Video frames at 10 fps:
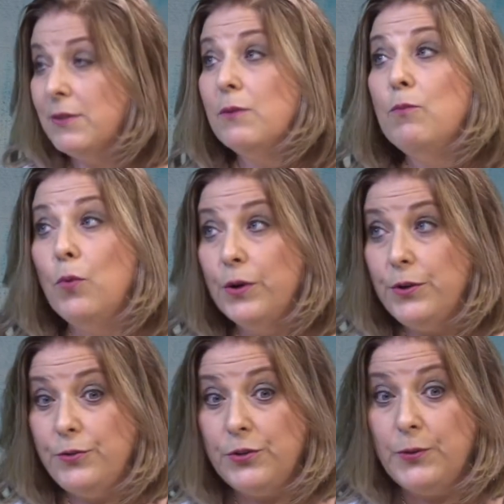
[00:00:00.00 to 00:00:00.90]
the more
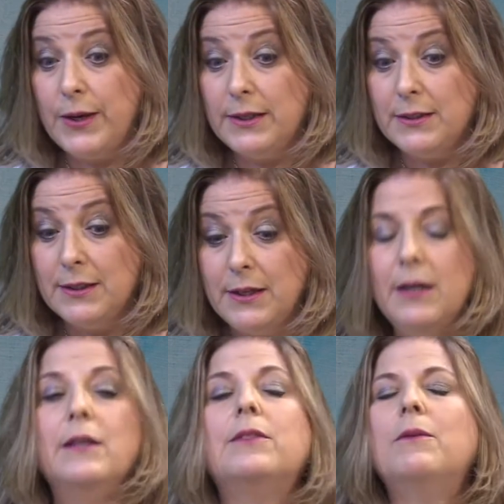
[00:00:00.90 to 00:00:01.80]
you do it,
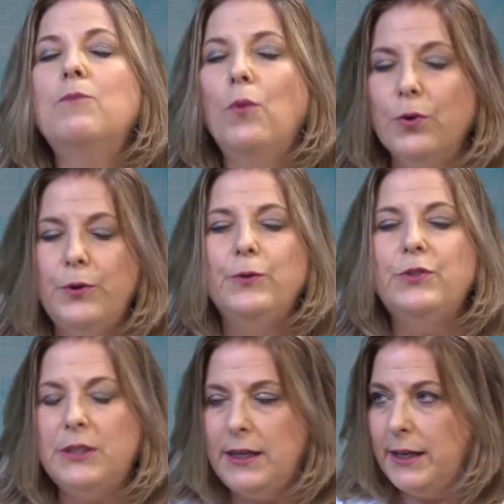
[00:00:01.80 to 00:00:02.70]
the more you
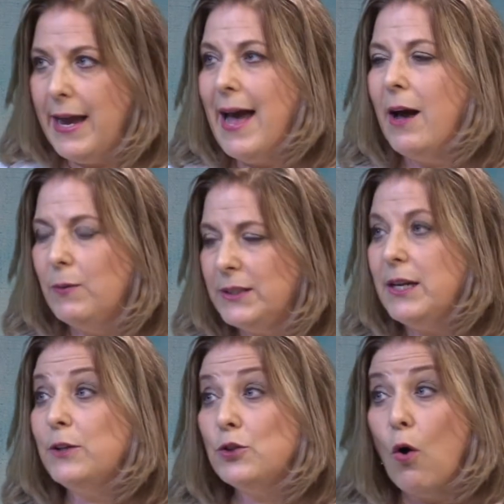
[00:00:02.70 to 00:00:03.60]
see how it
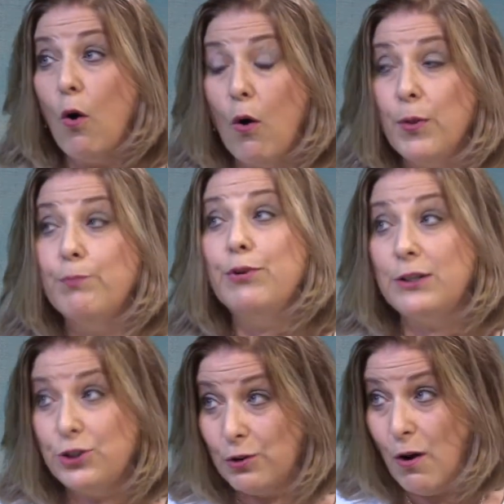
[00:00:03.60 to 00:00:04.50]
takes all the
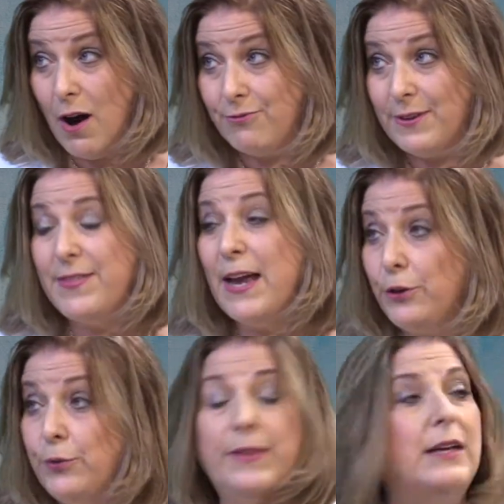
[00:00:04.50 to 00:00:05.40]
pressure off. And that
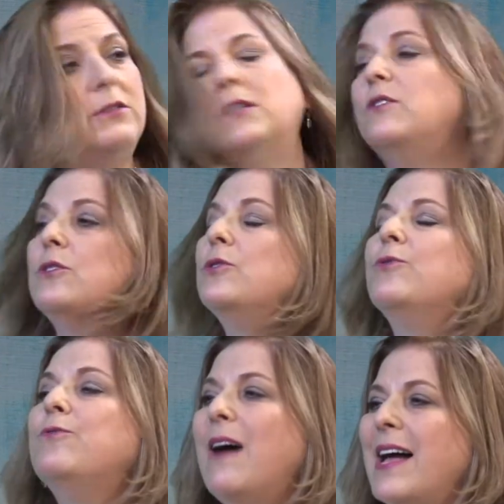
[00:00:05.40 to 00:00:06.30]
you, that's, it's a
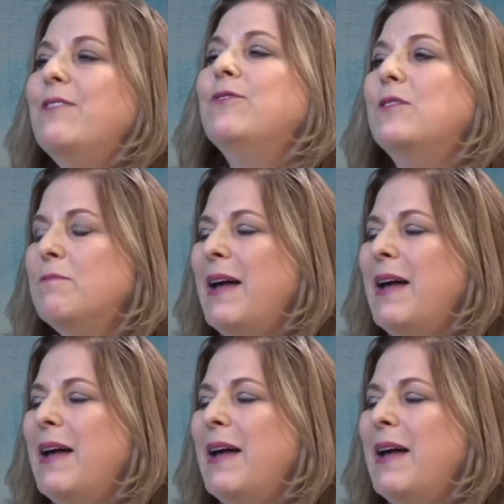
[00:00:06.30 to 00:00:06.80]
survival